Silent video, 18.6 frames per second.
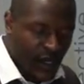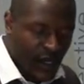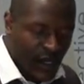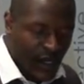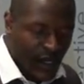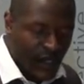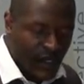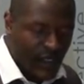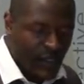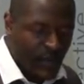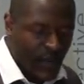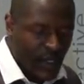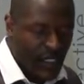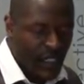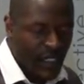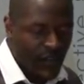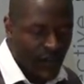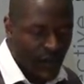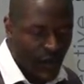
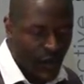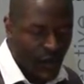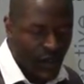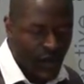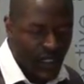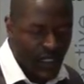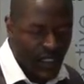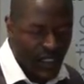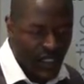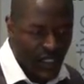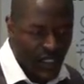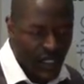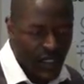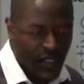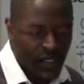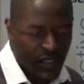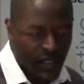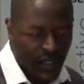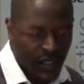especially for the
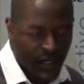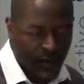deciduous